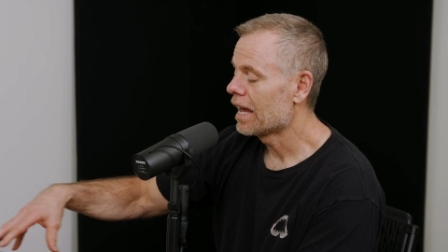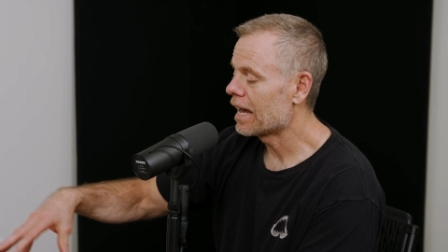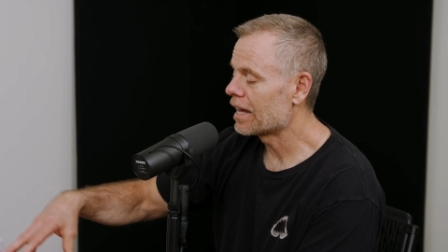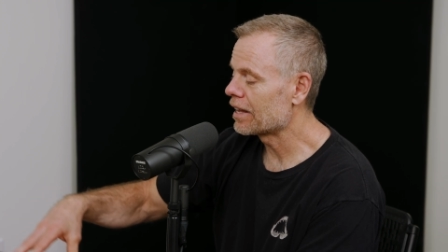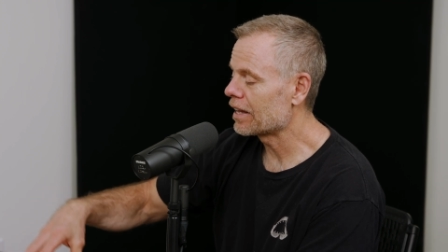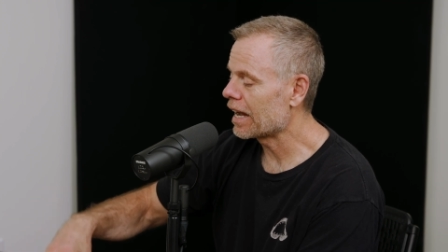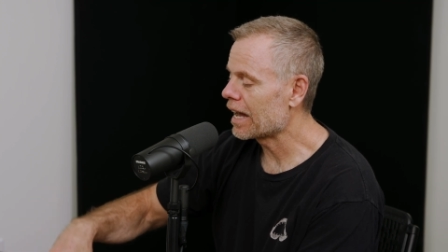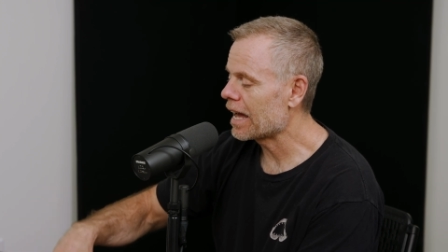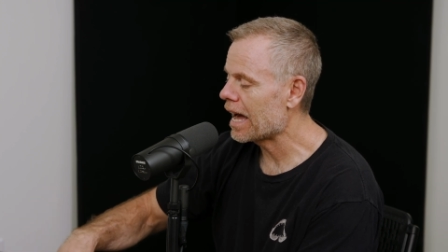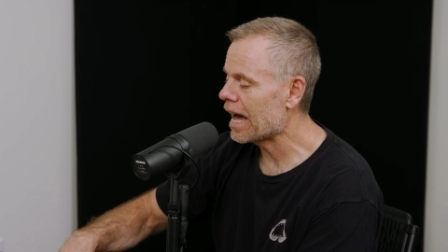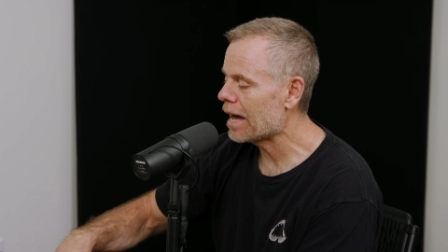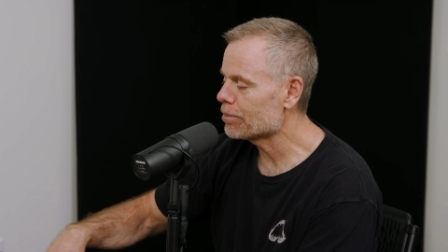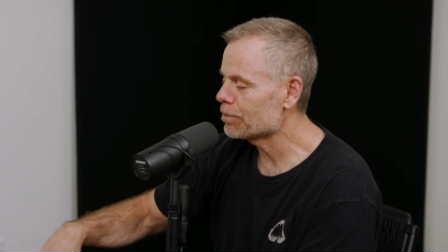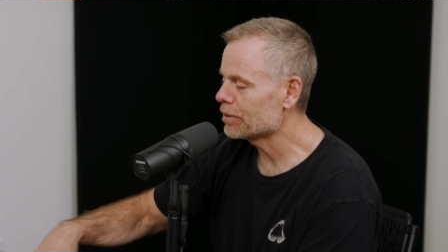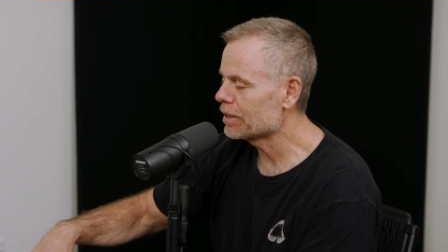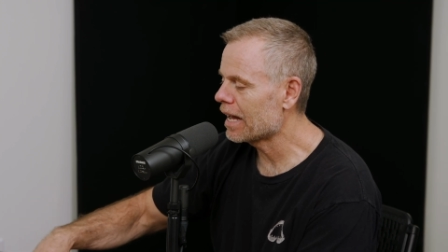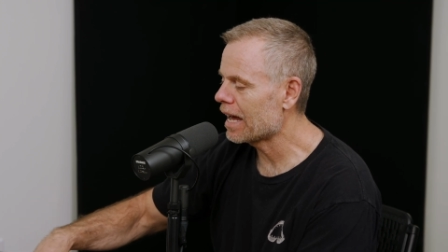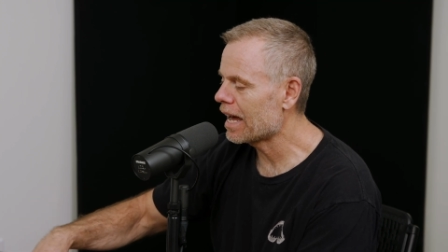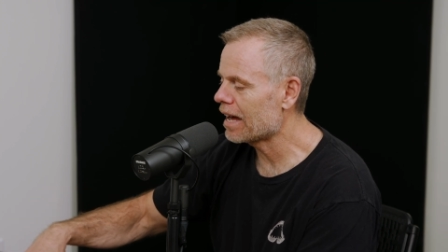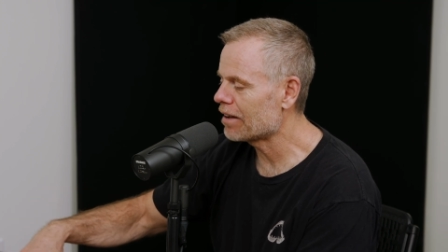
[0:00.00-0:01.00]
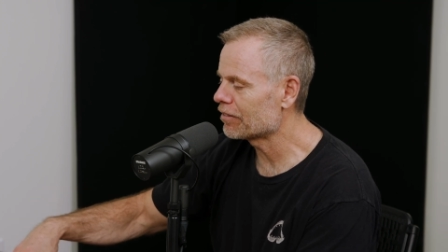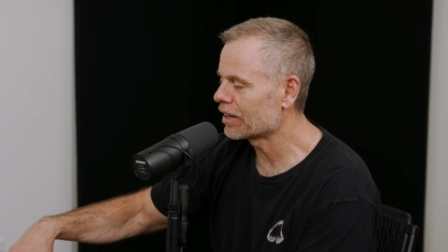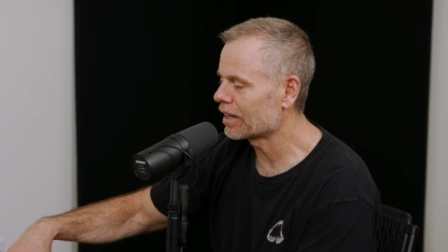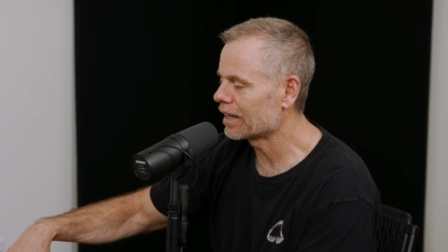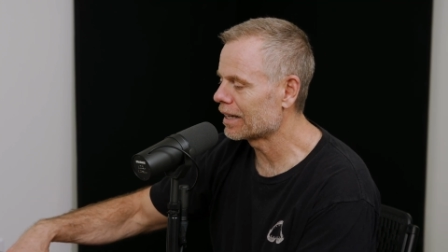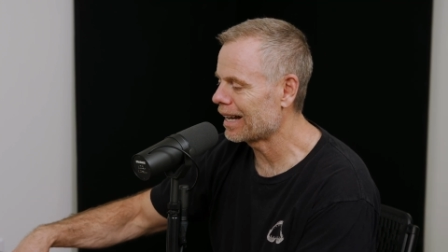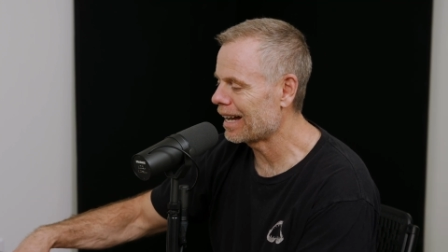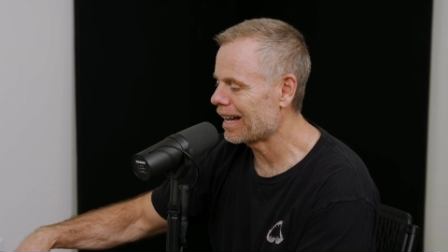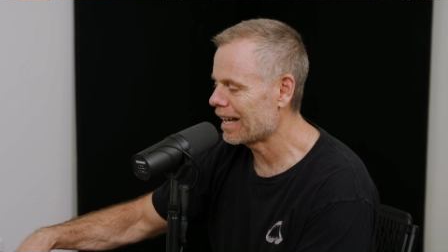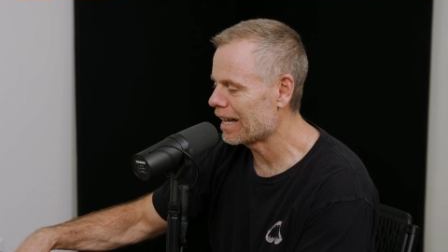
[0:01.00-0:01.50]
And I happened to have a
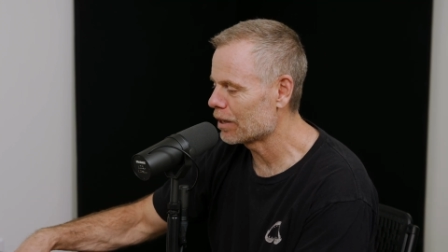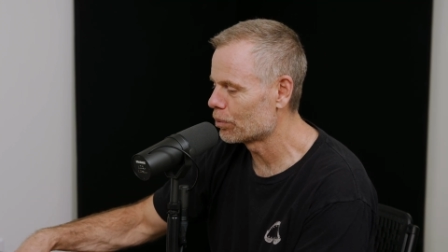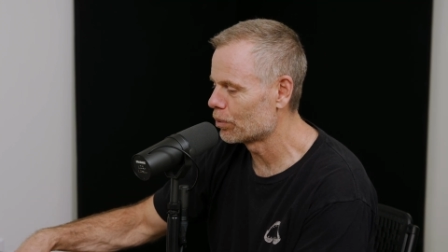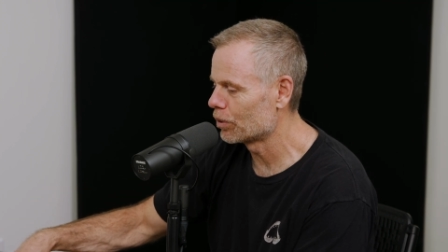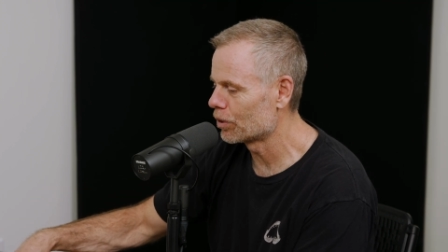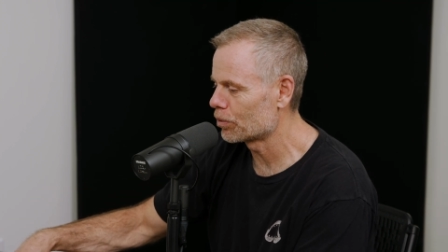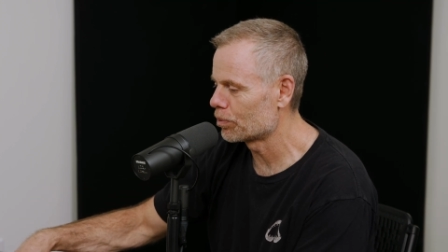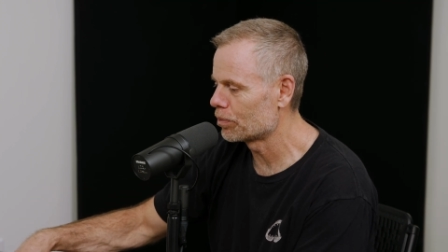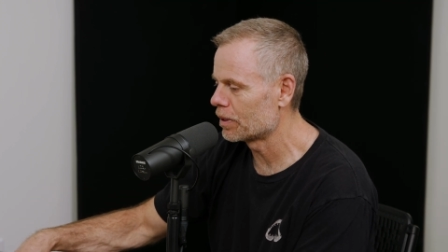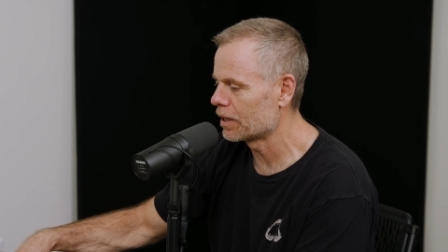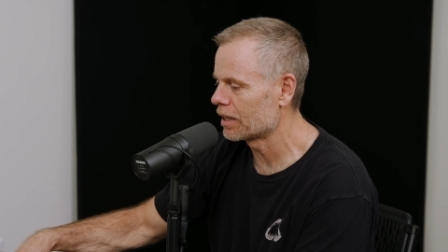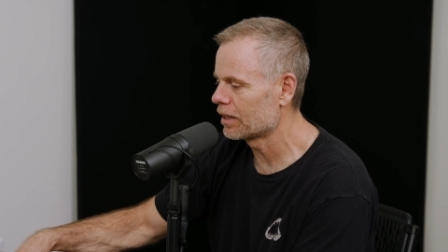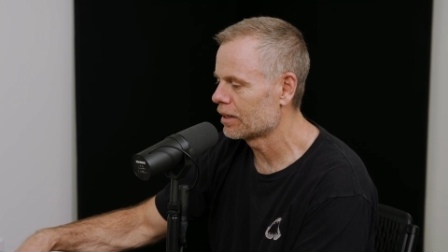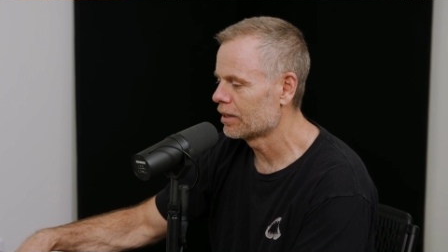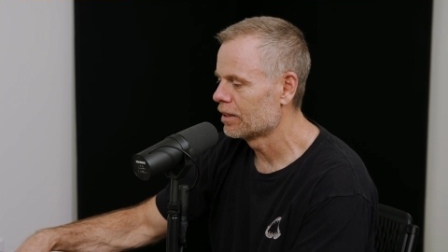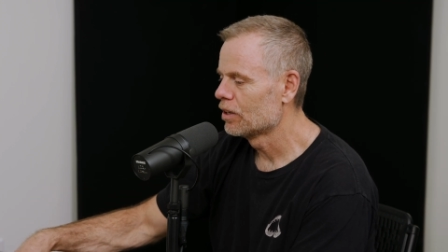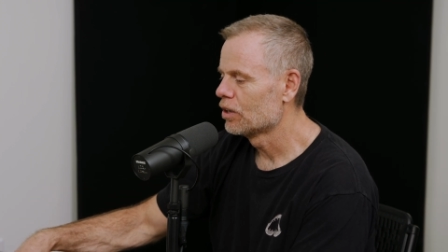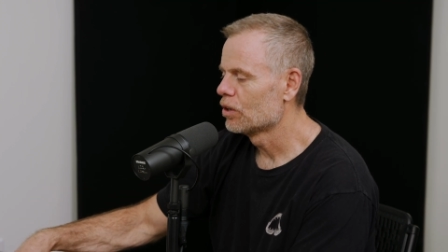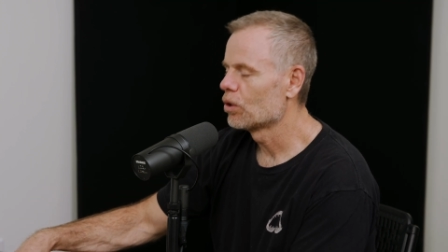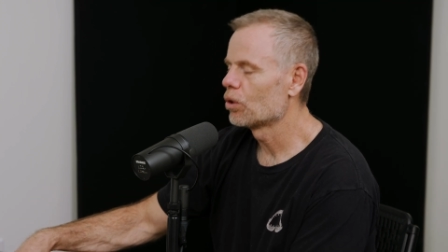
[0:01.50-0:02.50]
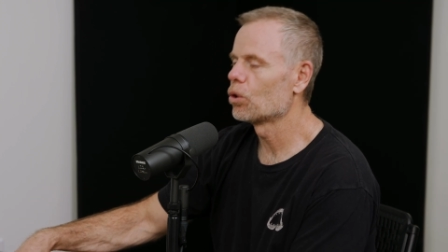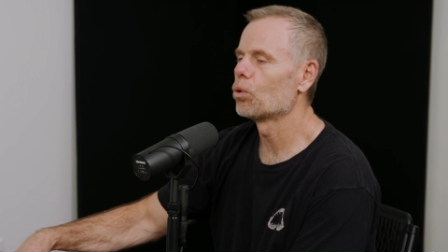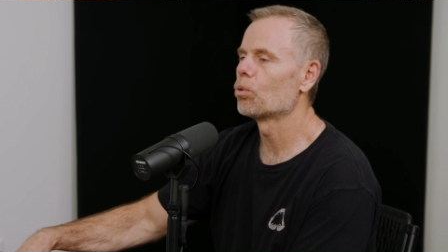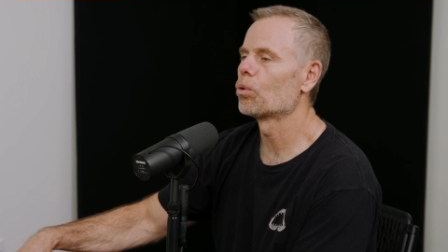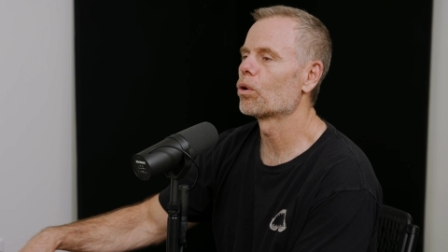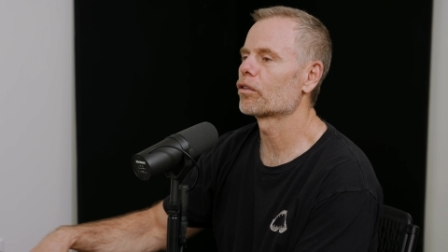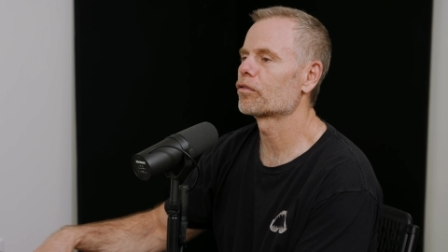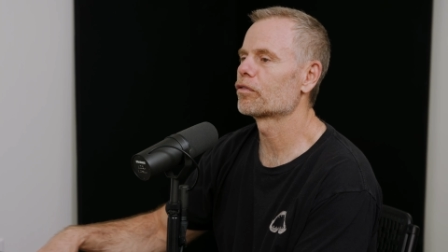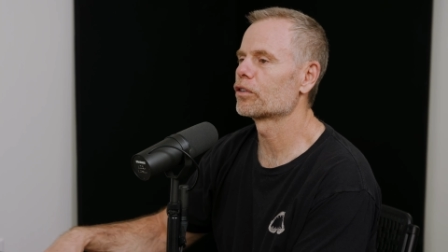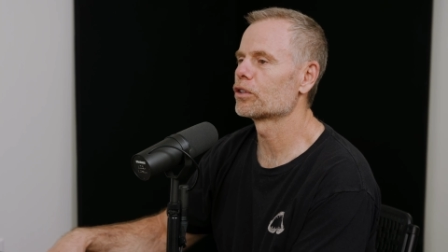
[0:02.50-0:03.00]
guy with me who
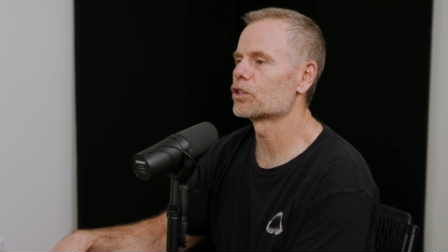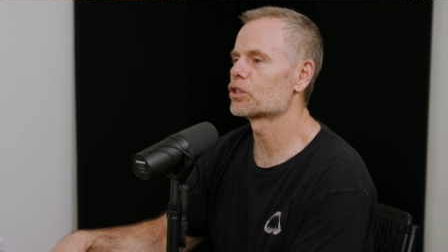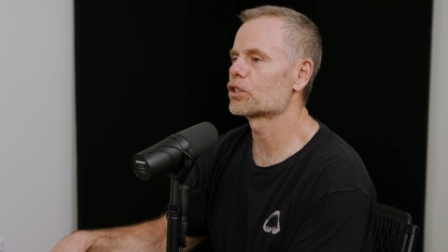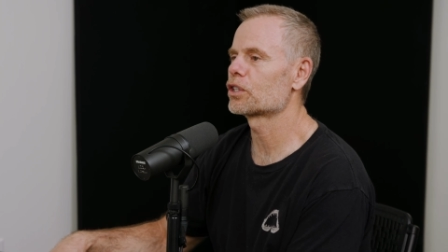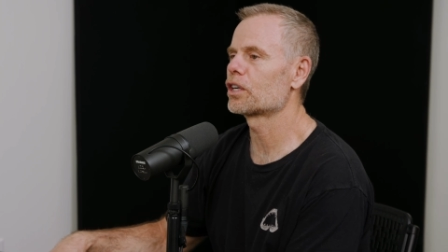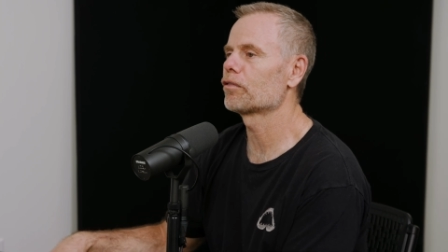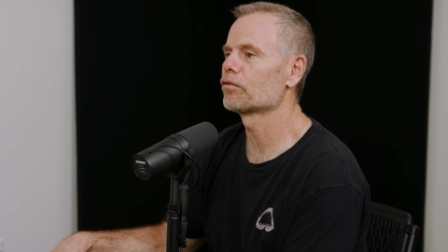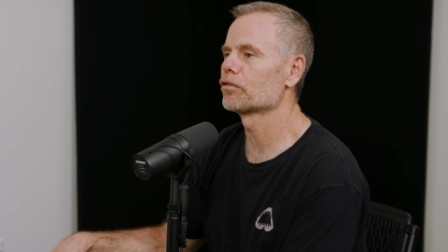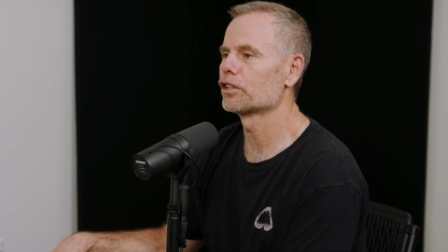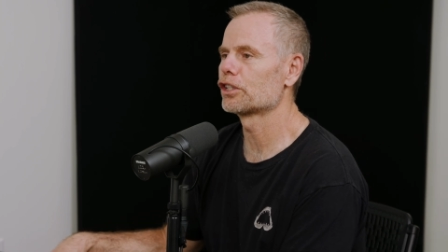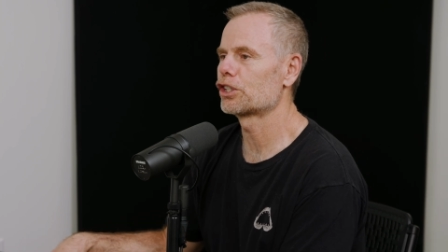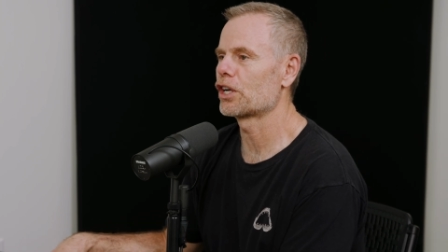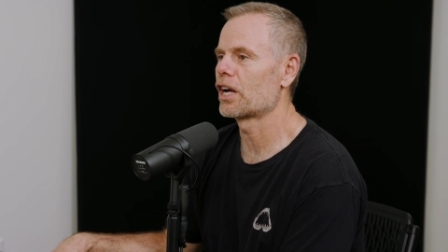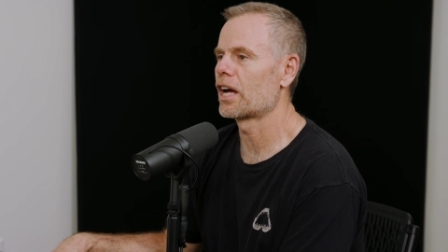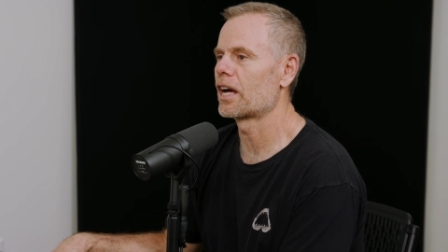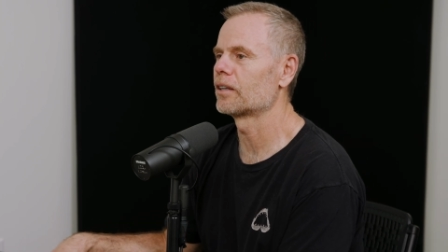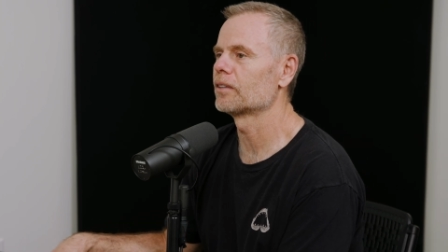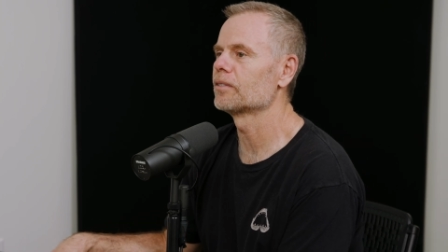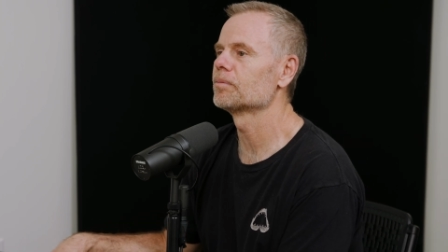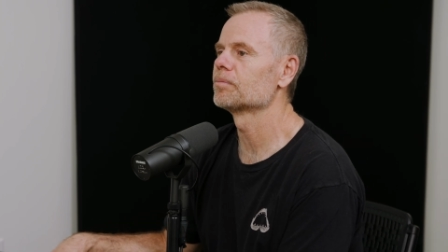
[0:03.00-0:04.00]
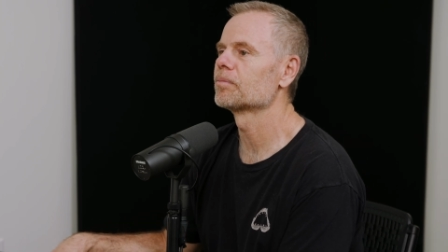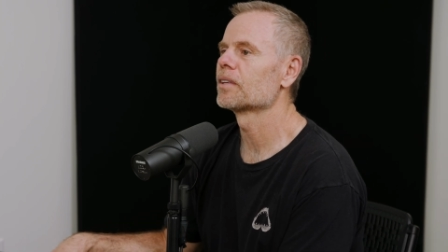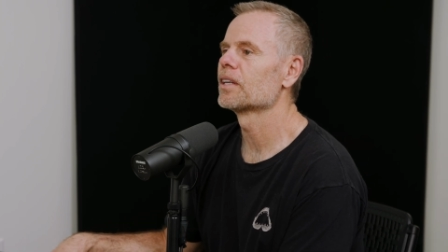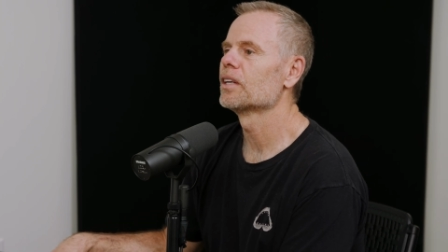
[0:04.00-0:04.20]
worked for Discovery Channel,